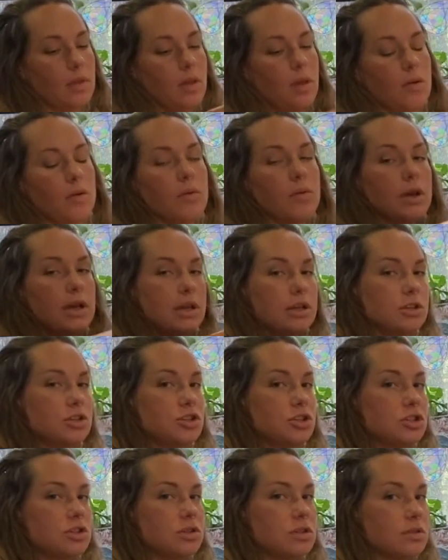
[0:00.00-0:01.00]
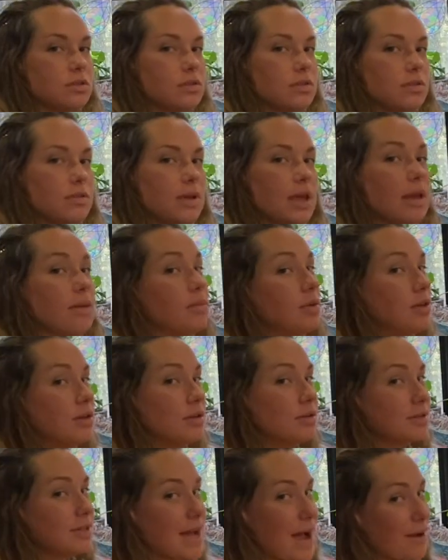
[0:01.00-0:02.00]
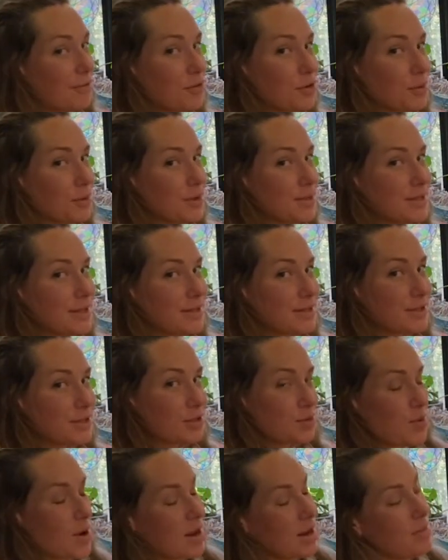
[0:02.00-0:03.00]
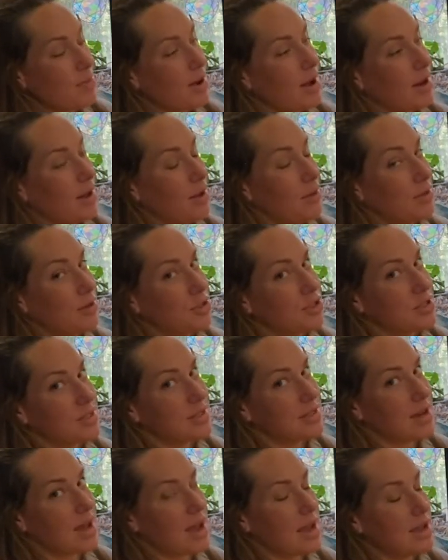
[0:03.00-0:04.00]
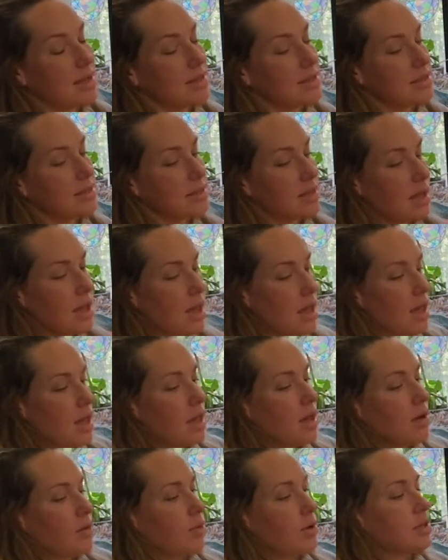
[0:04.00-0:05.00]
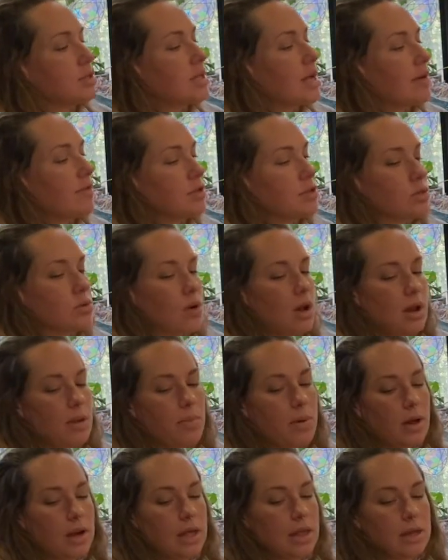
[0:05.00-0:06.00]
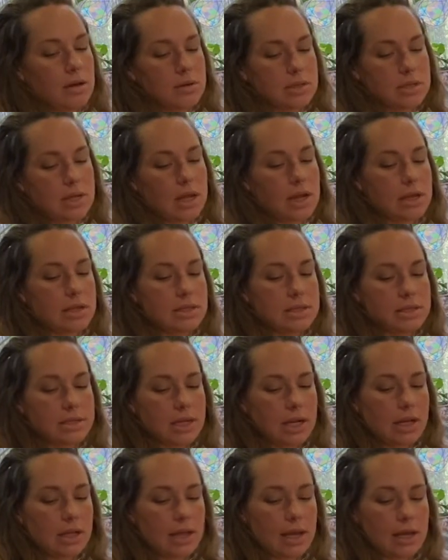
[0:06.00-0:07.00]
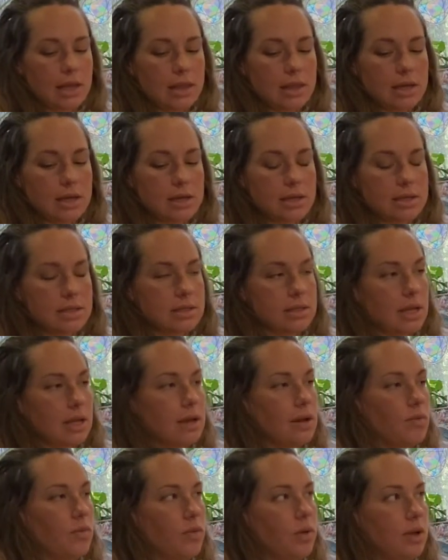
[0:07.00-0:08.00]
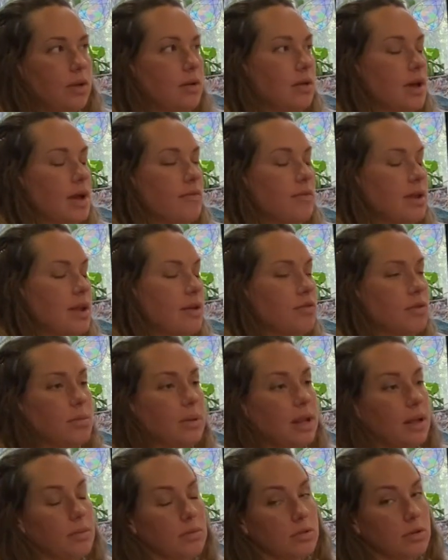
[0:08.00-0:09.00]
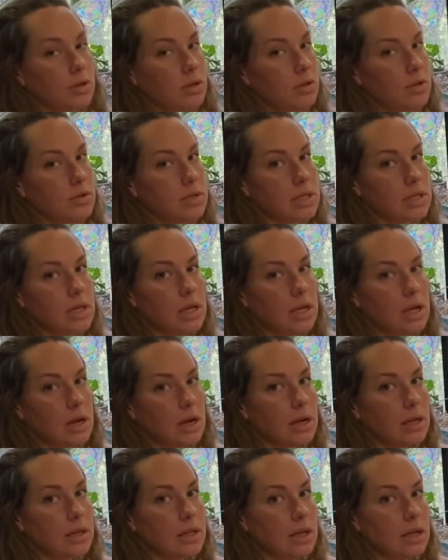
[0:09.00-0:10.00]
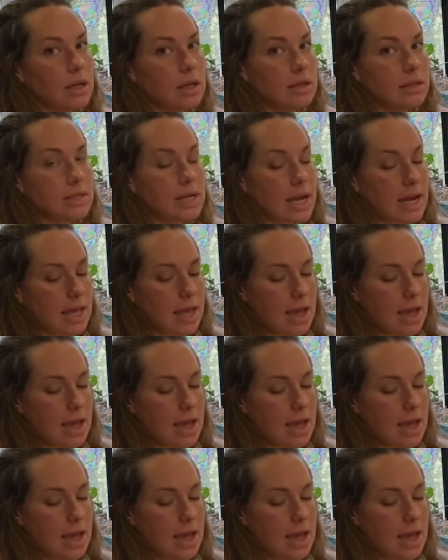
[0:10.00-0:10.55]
which can be used afterwards as a squatty potty, which is nice. We used to have a squatty potty that was kind of stuck like this, and we have never been able to use it here in the tiny